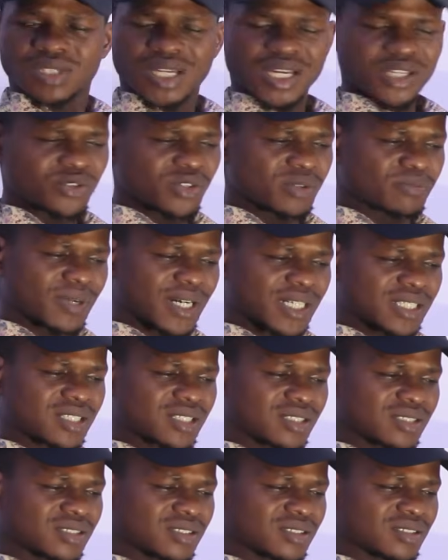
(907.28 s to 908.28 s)
Can you
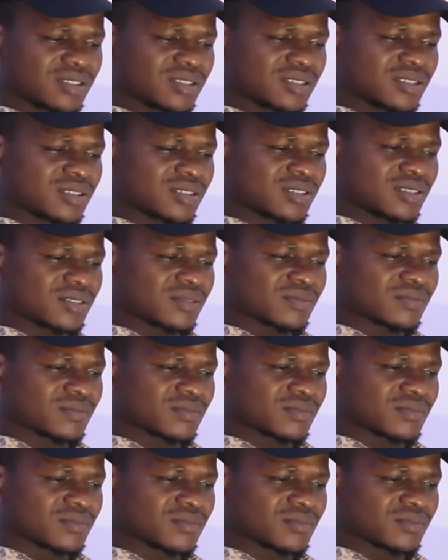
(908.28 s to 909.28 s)
imagine?
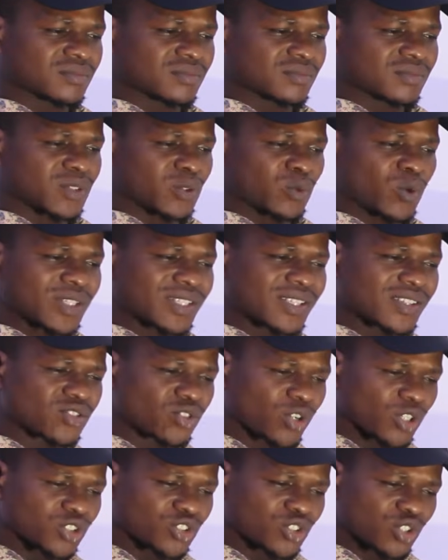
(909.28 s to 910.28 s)
What is
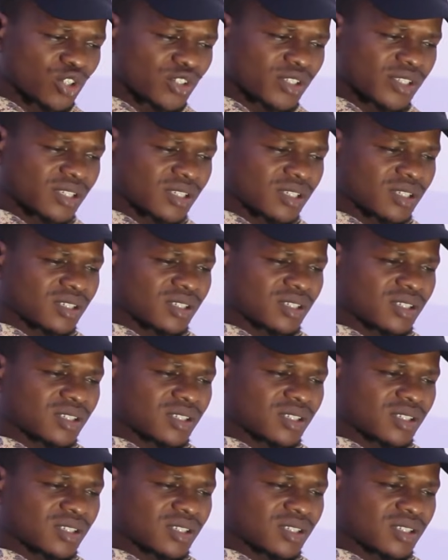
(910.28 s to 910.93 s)
not yours?